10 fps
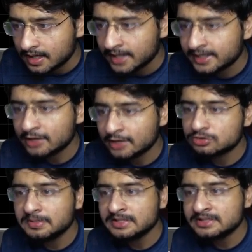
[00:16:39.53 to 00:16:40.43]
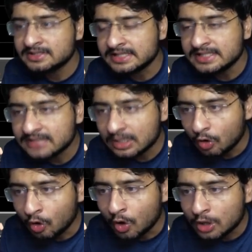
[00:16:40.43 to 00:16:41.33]
And can you simply see these are
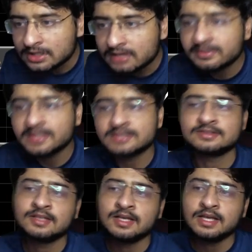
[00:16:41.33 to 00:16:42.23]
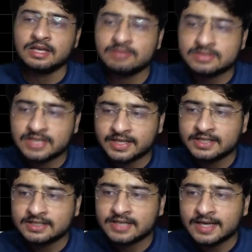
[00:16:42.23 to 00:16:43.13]
all the ways in which I
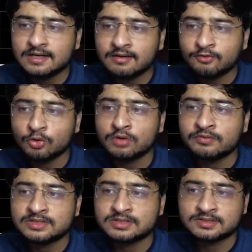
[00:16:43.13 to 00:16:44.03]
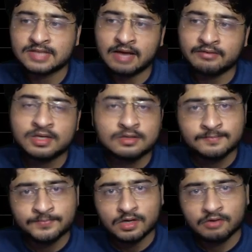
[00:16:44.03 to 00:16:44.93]
can tile a floor which is having
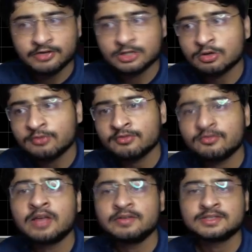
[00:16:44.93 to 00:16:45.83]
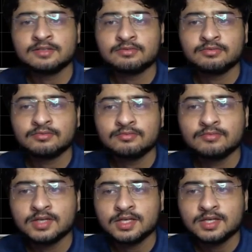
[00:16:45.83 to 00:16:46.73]
a width of 5 itself.
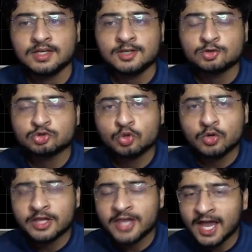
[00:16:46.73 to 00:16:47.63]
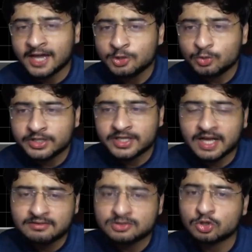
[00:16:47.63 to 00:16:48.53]
So can you
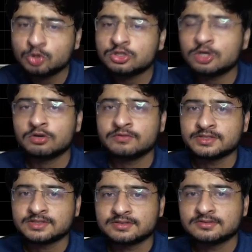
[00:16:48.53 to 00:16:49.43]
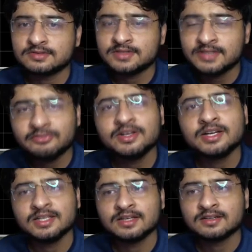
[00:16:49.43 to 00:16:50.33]
derive a solution out of this?
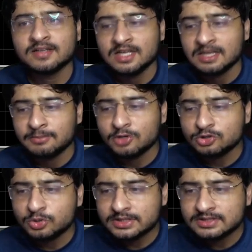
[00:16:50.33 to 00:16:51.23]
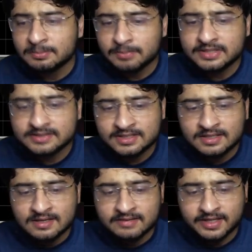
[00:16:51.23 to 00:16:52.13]
Definitely, yeah. Because you can simply
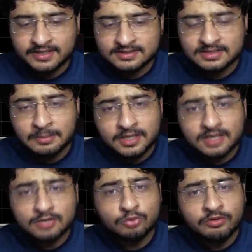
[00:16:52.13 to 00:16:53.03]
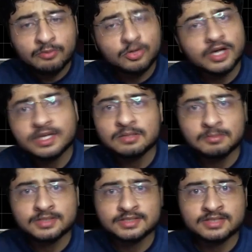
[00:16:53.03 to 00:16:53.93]
see that it is similar to Fibonacci
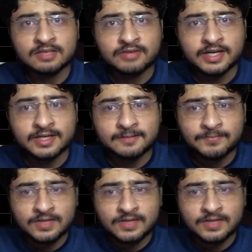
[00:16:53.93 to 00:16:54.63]
numbers itself, right?